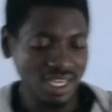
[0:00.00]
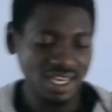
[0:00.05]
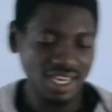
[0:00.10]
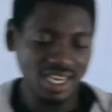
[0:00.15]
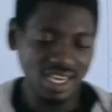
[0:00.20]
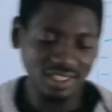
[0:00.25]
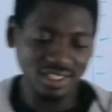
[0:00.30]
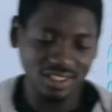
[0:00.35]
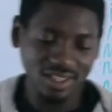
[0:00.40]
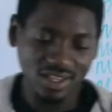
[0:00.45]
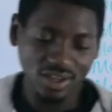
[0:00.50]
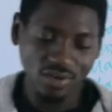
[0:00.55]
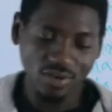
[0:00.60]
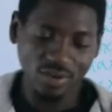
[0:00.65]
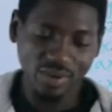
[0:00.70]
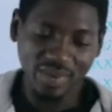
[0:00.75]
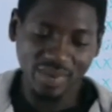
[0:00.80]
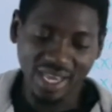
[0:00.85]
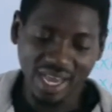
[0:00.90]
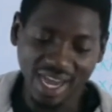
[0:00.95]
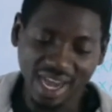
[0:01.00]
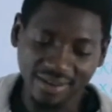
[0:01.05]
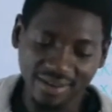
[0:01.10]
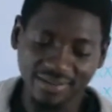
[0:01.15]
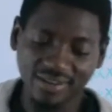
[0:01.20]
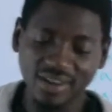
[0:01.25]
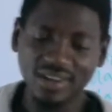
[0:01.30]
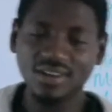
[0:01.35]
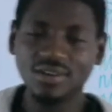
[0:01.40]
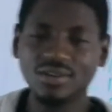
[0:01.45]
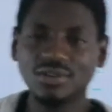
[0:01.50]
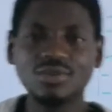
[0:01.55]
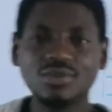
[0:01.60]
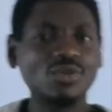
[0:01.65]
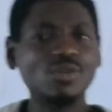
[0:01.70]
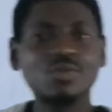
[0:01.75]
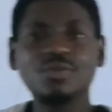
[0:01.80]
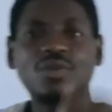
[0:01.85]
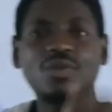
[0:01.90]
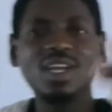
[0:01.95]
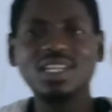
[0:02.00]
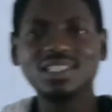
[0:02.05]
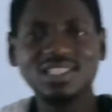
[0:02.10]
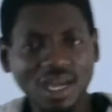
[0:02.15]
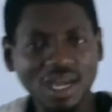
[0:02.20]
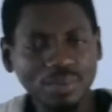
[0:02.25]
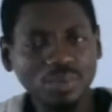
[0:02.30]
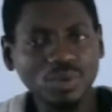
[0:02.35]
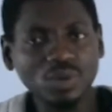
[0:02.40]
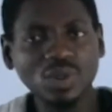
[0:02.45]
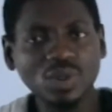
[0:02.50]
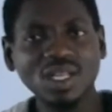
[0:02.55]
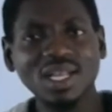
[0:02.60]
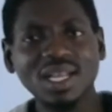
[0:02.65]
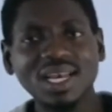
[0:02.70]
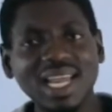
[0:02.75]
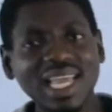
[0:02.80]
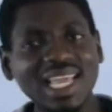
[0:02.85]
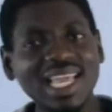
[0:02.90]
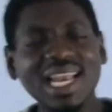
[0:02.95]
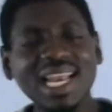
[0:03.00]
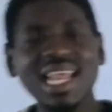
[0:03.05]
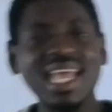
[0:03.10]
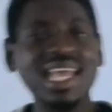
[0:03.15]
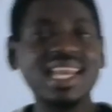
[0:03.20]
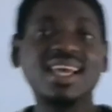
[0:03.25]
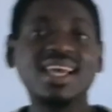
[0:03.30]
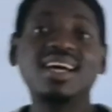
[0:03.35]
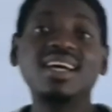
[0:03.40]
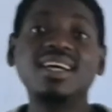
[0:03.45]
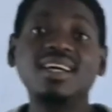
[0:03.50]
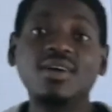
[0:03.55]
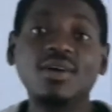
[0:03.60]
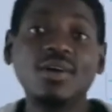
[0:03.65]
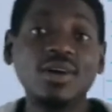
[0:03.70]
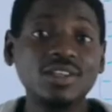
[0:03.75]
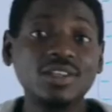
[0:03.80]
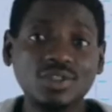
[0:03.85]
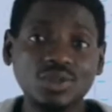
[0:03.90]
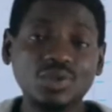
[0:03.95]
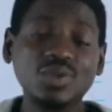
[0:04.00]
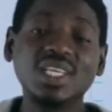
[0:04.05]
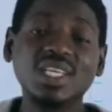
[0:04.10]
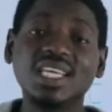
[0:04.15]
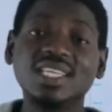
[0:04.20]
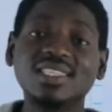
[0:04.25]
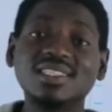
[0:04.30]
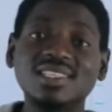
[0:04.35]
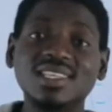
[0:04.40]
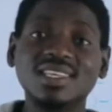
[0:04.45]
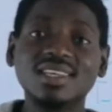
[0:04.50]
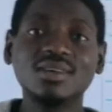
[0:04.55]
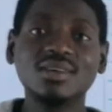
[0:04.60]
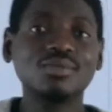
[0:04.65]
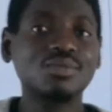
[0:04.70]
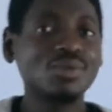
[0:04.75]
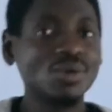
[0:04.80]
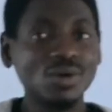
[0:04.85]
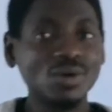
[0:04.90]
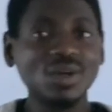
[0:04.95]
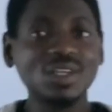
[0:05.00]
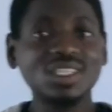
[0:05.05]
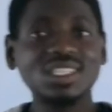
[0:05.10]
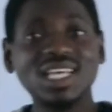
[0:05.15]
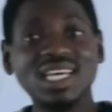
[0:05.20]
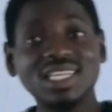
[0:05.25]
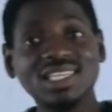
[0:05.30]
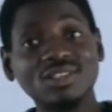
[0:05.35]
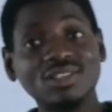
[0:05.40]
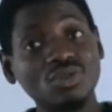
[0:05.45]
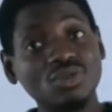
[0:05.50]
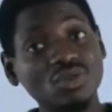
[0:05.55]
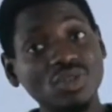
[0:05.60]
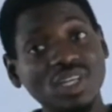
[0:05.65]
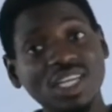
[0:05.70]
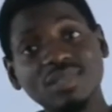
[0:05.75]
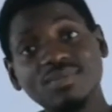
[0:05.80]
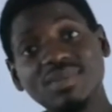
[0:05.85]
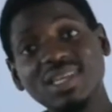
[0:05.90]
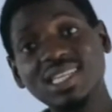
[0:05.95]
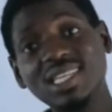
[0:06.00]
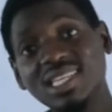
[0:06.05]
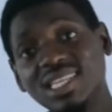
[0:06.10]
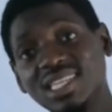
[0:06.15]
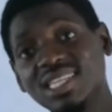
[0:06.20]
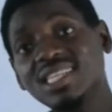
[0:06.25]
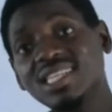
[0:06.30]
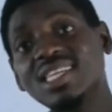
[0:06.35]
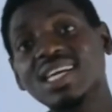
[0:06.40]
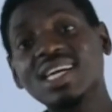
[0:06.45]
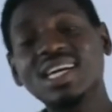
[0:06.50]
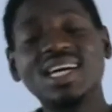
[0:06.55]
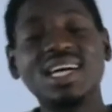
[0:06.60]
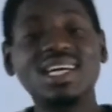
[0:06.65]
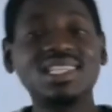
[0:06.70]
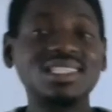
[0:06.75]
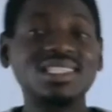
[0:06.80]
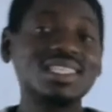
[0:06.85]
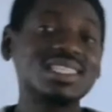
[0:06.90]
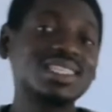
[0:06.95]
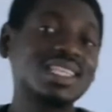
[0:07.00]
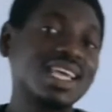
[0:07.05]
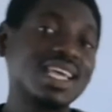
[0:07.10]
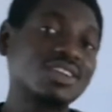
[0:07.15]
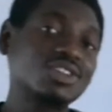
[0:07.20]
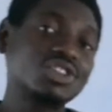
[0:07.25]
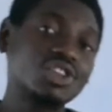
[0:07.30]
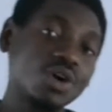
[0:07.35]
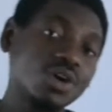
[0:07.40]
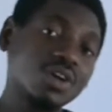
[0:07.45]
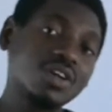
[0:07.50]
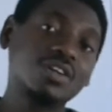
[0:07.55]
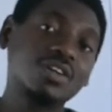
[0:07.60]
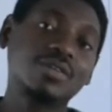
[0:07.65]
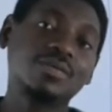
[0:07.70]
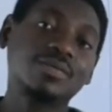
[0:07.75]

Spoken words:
that we may have. So, for example, like a learner or a student, products that a student may need are things like chalk,